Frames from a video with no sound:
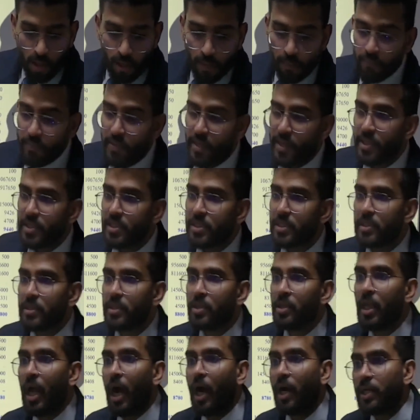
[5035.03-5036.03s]
this,
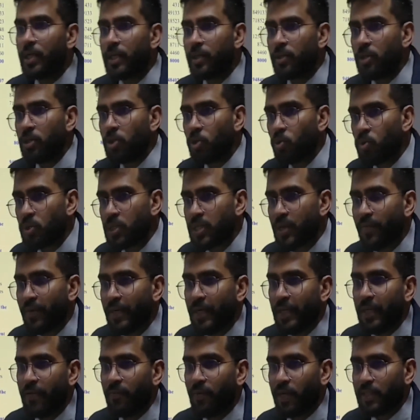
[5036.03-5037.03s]
the Article
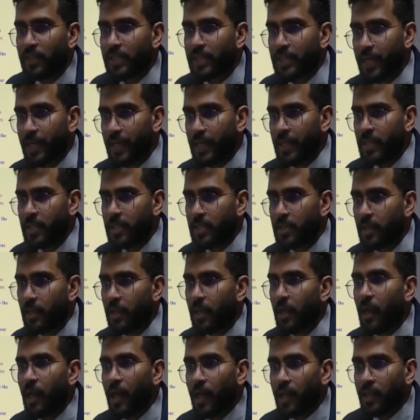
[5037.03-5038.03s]
271 says
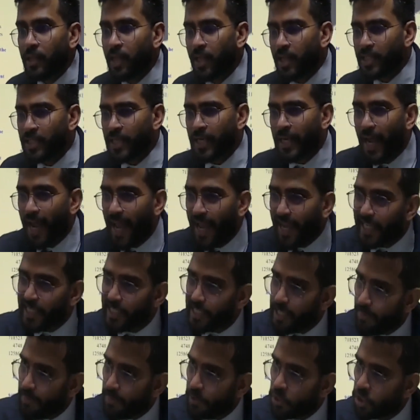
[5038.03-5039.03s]
there is an
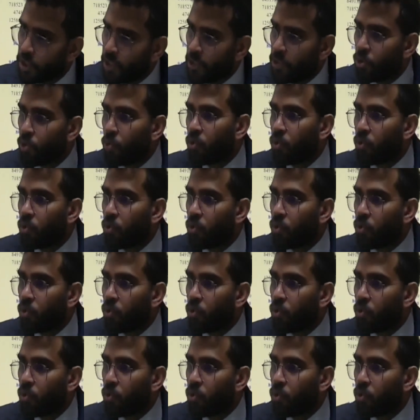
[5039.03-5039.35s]
exception to